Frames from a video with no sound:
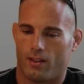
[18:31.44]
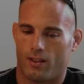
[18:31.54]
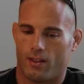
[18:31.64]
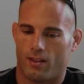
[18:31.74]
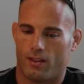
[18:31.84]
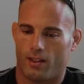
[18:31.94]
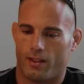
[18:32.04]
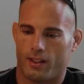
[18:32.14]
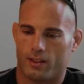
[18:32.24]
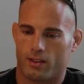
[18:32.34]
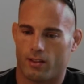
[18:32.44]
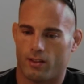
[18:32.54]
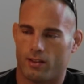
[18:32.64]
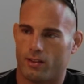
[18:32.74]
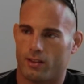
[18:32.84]
I think it's
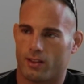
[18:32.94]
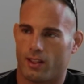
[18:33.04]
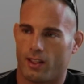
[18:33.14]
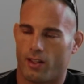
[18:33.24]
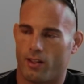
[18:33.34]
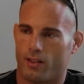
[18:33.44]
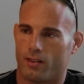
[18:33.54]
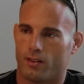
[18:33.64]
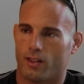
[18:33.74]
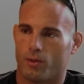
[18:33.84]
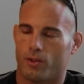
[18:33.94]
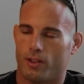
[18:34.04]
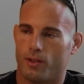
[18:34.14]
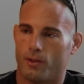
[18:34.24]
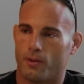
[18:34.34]
gonna get there. I really do.